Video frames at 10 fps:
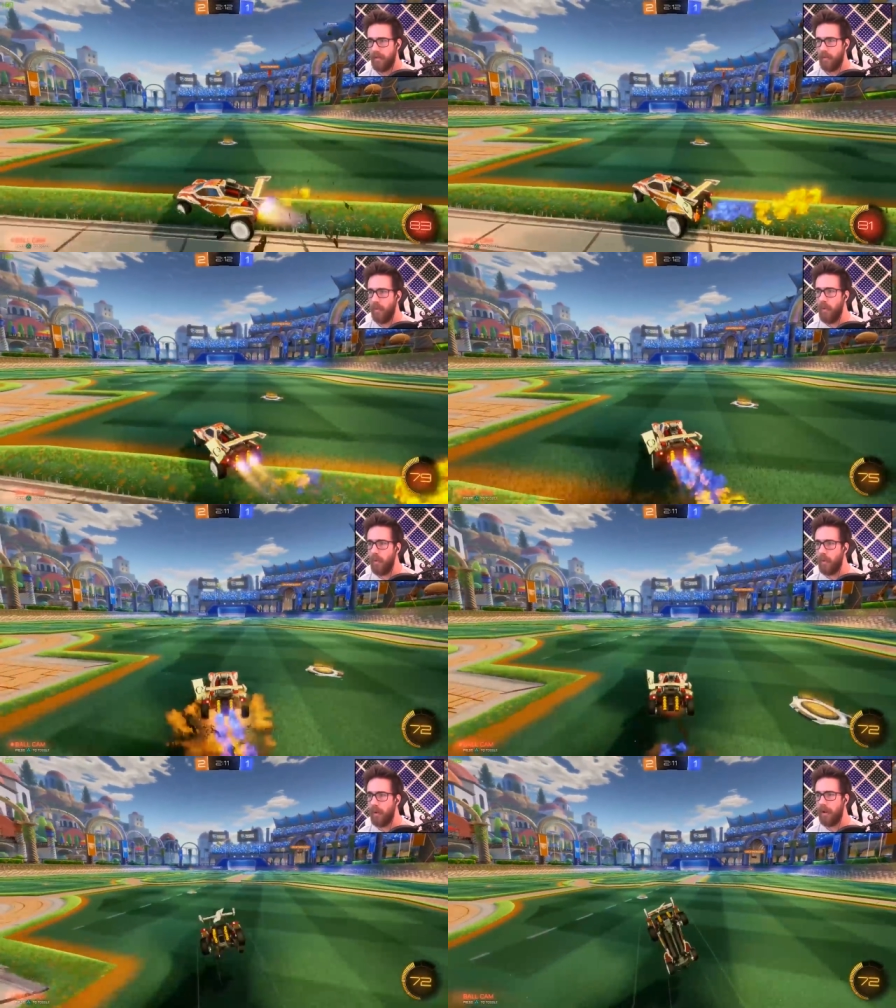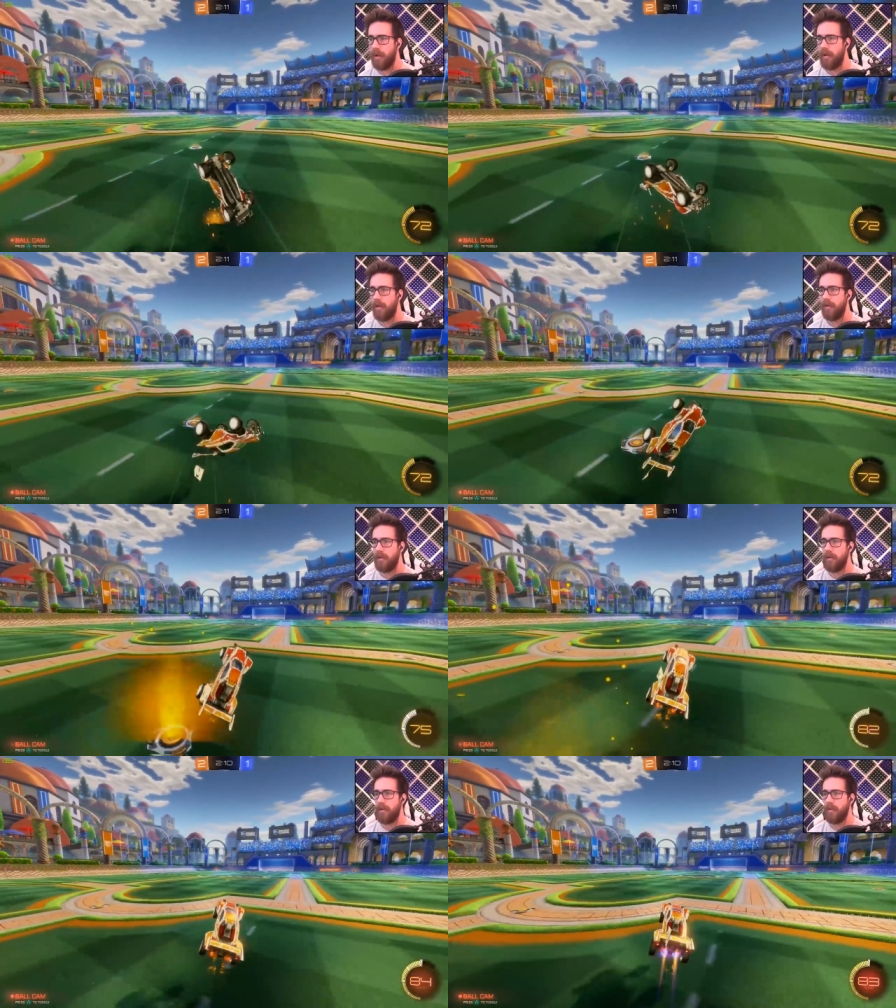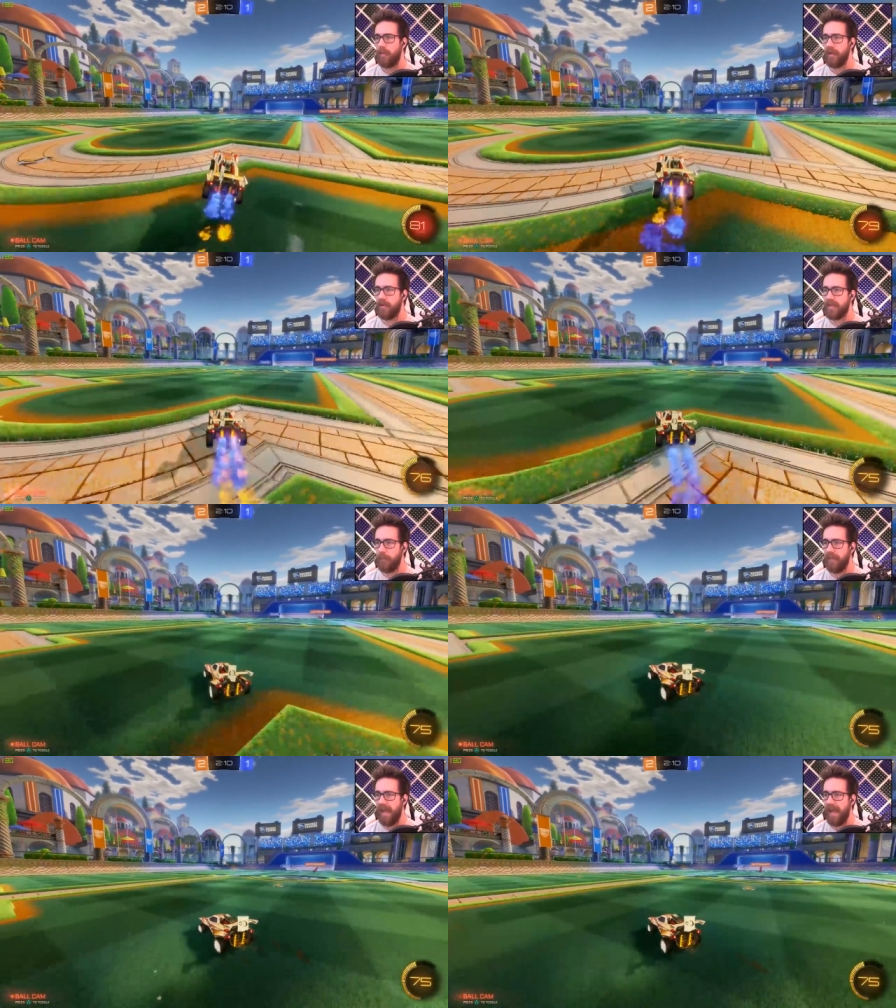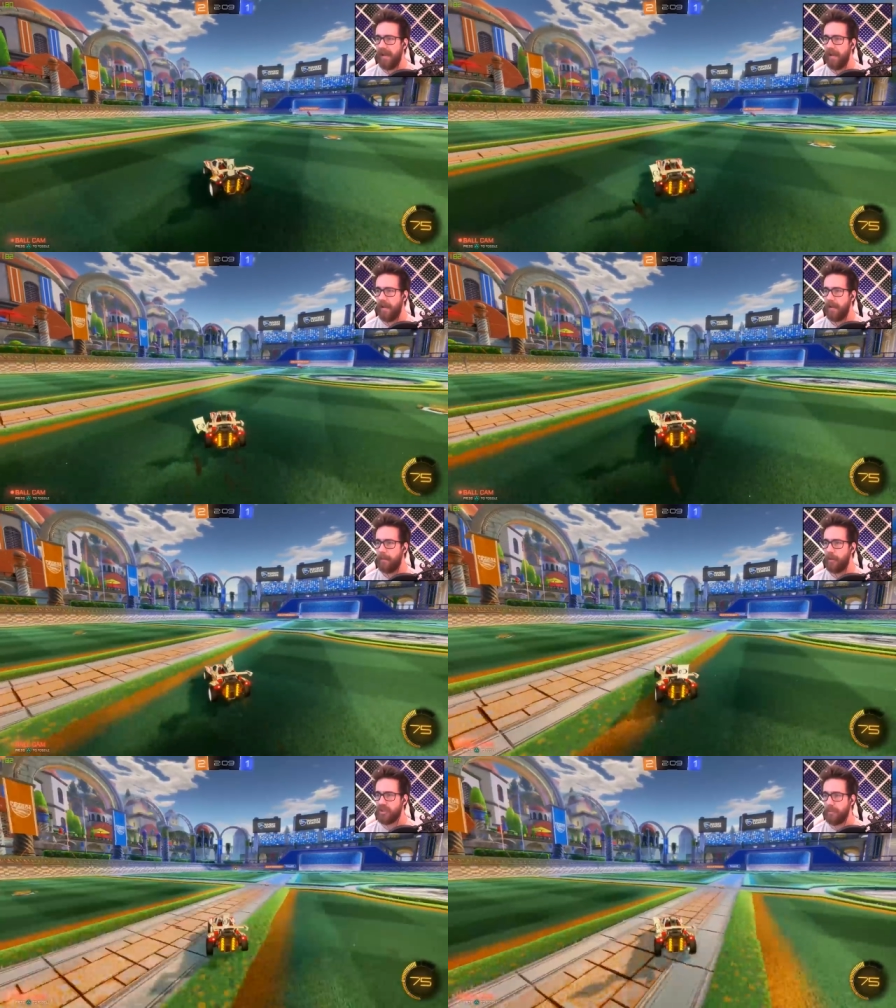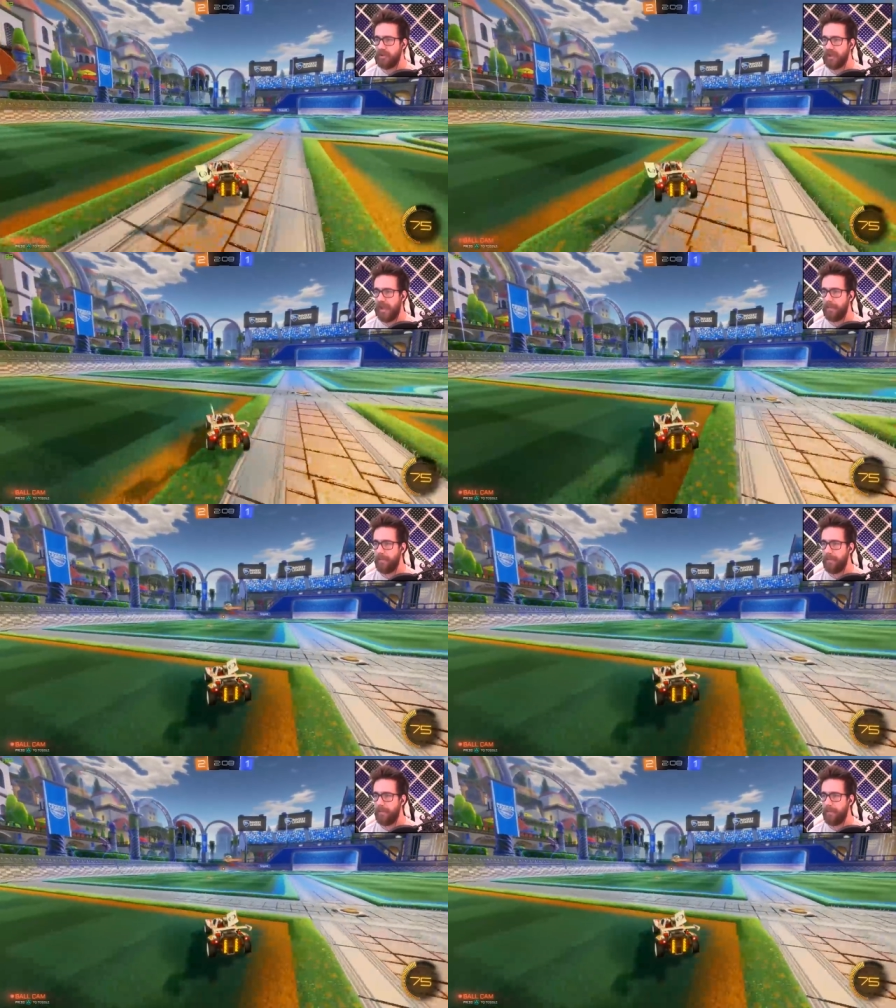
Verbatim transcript: Ooh, we could do something with that. I'll try to get push it. Yep.